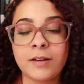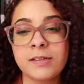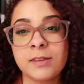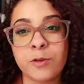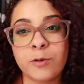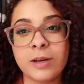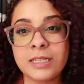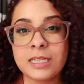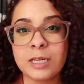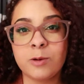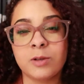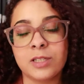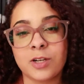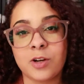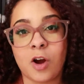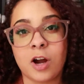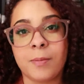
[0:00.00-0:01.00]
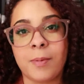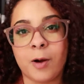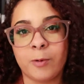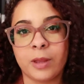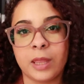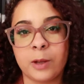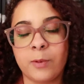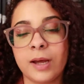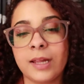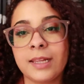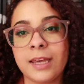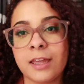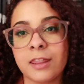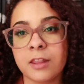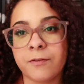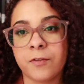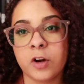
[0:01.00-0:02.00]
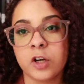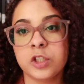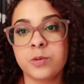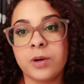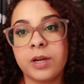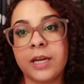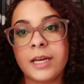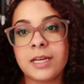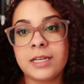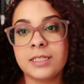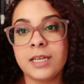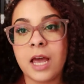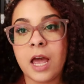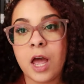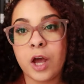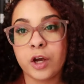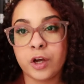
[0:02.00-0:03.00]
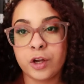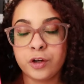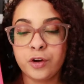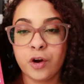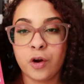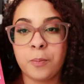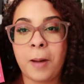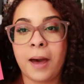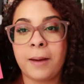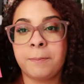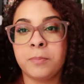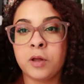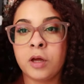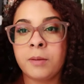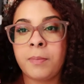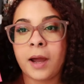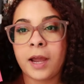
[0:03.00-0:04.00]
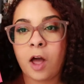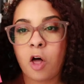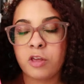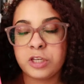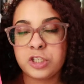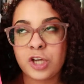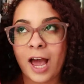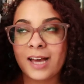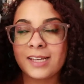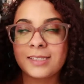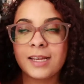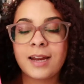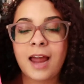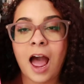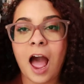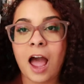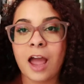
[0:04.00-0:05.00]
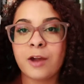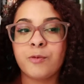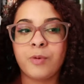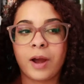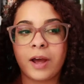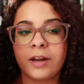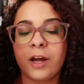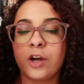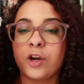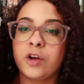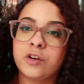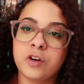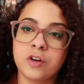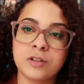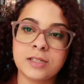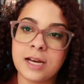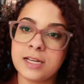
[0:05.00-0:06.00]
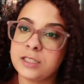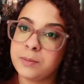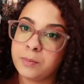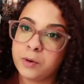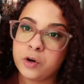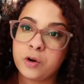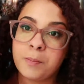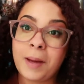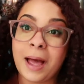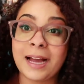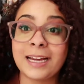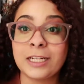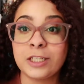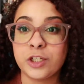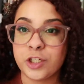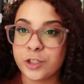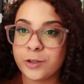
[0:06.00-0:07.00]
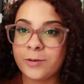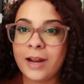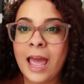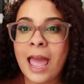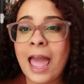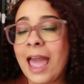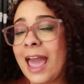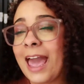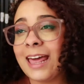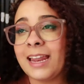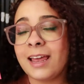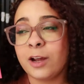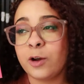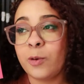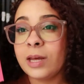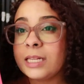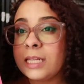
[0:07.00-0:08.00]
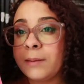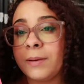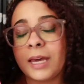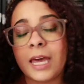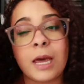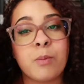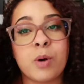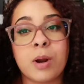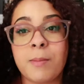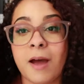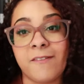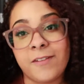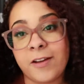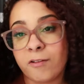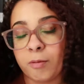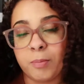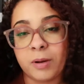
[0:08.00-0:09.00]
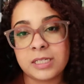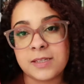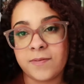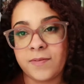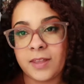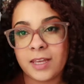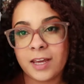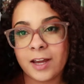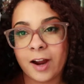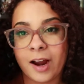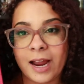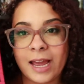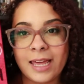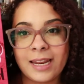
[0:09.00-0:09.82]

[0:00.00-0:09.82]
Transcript: I have three sequels to talk about really quickly. And the first one is Good Girl Bad Blood by Holly Jackson. I read A Good Girl's Guide to Murder back in June. And it quickly became one of my favorite books of the year.